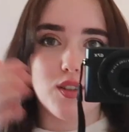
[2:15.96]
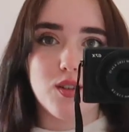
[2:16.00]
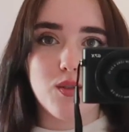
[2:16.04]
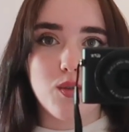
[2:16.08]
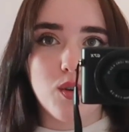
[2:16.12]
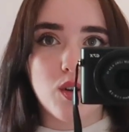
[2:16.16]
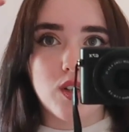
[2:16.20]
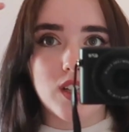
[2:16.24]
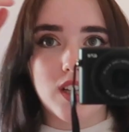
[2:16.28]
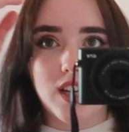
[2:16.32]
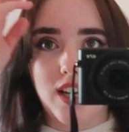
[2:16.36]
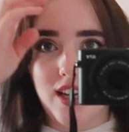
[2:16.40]
know
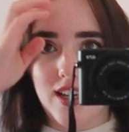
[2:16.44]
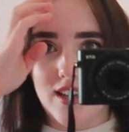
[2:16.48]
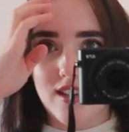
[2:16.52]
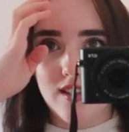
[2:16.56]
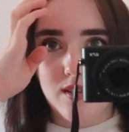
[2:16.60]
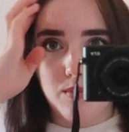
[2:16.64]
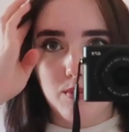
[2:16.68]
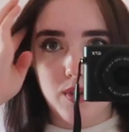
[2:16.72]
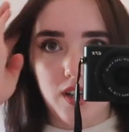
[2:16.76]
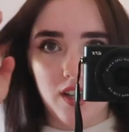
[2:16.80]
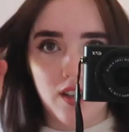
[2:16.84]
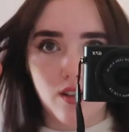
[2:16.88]
what it
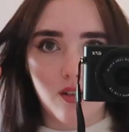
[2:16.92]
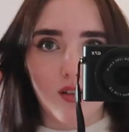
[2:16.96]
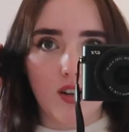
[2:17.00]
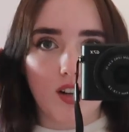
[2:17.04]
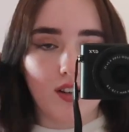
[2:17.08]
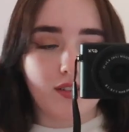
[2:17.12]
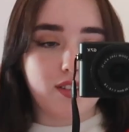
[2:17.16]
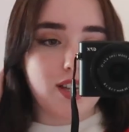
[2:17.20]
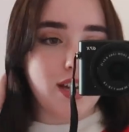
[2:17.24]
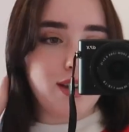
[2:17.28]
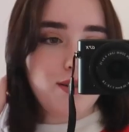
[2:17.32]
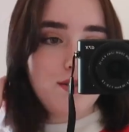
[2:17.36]
is, but I don't
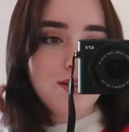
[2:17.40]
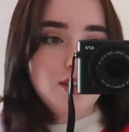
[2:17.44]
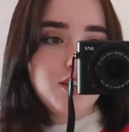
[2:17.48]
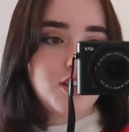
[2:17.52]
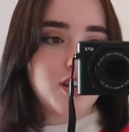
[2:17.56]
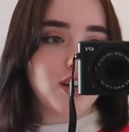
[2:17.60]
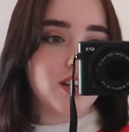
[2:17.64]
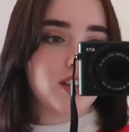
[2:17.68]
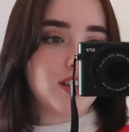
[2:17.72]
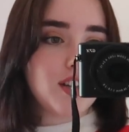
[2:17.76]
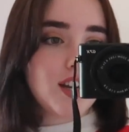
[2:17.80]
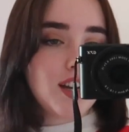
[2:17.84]
have time to
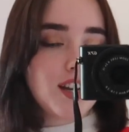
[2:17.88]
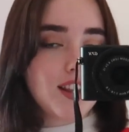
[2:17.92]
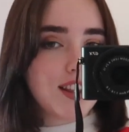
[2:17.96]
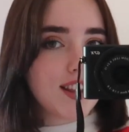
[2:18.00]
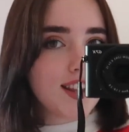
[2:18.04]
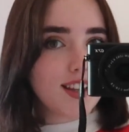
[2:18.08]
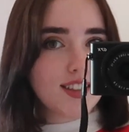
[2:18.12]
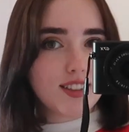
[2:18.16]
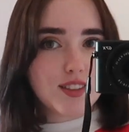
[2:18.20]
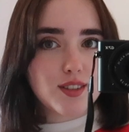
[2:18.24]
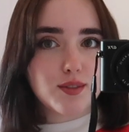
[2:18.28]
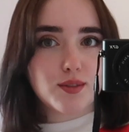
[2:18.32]
change
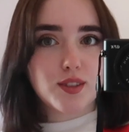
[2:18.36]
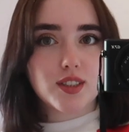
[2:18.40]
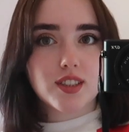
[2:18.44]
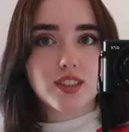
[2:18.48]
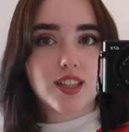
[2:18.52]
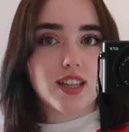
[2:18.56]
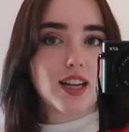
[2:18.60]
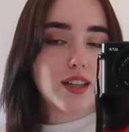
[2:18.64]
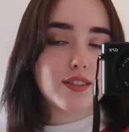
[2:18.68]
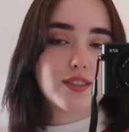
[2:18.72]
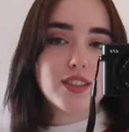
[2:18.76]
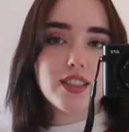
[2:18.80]
anything, so I'm just
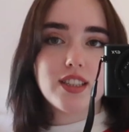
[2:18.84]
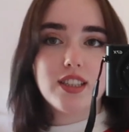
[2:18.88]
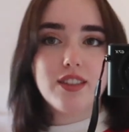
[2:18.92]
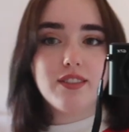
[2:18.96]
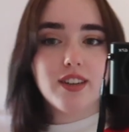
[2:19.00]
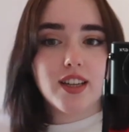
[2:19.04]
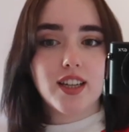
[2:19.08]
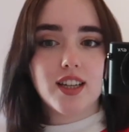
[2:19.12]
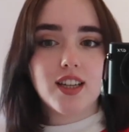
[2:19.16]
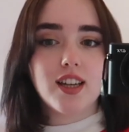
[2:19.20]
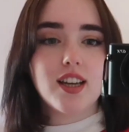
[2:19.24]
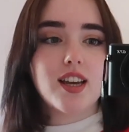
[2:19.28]
going to have to leave
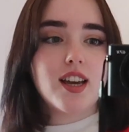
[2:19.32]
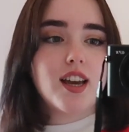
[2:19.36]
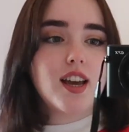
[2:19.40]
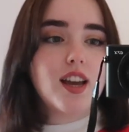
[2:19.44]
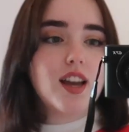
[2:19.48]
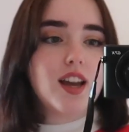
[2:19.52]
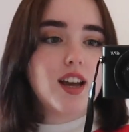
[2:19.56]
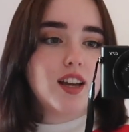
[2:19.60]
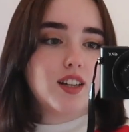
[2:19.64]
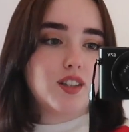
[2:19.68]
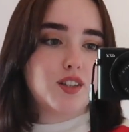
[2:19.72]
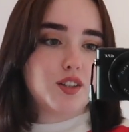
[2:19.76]
it.
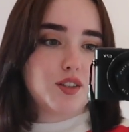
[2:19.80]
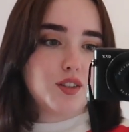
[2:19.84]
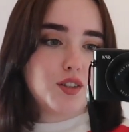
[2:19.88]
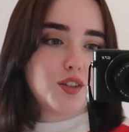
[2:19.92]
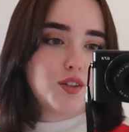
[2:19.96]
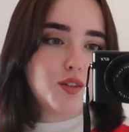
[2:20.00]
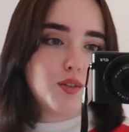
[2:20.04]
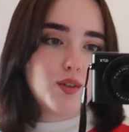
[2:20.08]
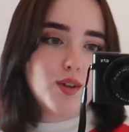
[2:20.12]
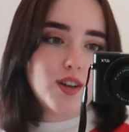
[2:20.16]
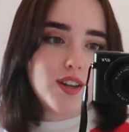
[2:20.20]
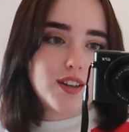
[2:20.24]
Don't
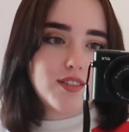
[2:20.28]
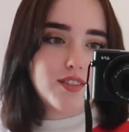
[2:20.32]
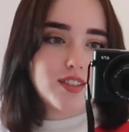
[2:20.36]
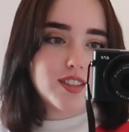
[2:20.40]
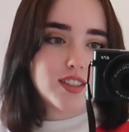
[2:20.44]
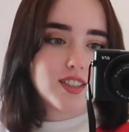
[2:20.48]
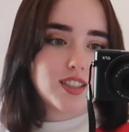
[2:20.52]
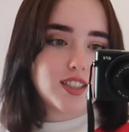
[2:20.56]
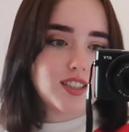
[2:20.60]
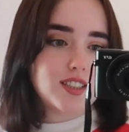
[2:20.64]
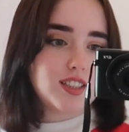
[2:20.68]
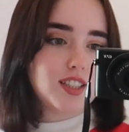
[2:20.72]
know if
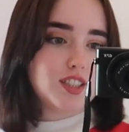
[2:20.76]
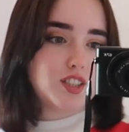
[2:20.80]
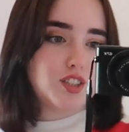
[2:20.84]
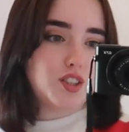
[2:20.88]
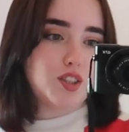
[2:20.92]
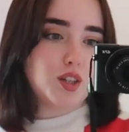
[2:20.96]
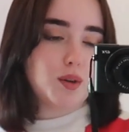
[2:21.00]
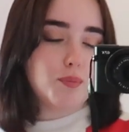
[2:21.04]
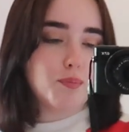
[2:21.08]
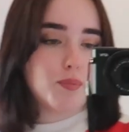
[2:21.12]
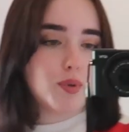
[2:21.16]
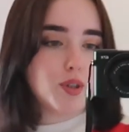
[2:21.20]
it's because this
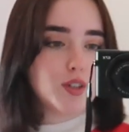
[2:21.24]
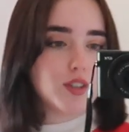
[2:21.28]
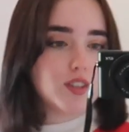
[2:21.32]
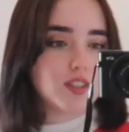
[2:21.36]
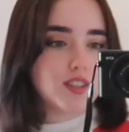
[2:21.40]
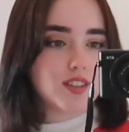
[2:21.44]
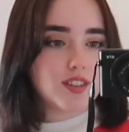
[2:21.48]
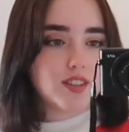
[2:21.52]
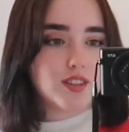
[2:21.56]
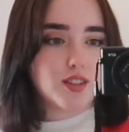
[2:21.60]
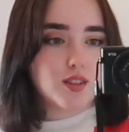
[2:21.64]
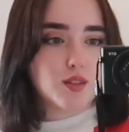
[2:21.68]
jumper
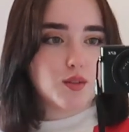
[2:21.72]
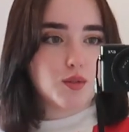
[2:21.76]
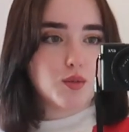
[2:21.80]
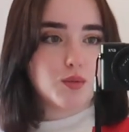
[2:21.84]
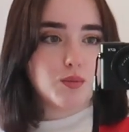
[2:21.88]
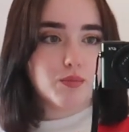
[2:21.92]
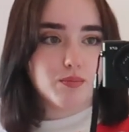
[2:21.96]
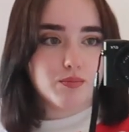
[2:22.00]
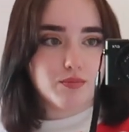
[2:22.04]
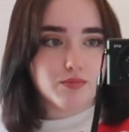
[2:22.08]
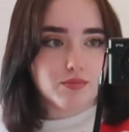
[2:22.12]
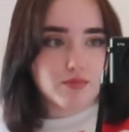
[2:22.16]
is
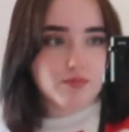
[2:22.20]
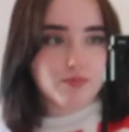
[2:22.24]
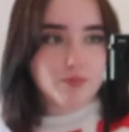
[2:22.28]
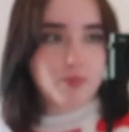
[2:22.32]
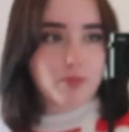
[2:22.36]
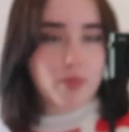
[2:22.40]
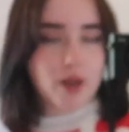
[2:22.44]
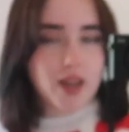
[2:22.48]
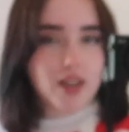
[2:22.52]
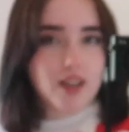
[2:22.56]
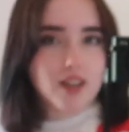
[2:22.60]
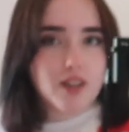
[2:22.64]
so
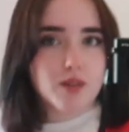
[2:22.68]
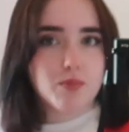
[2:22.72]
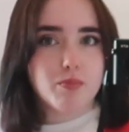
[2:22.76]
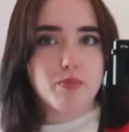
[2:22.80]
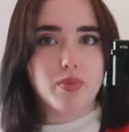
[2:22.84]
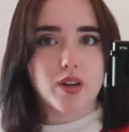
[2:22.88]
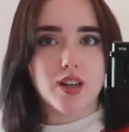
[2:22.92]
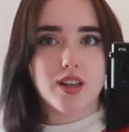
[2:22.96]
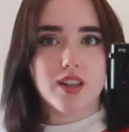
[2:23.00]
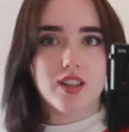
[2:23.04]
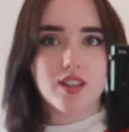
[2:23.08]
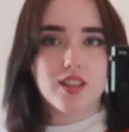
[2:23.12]
big,
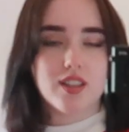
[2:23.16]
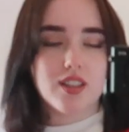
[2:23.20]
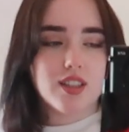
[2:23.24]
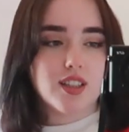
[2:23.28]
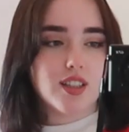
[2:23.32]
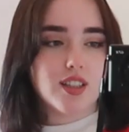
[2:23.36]
but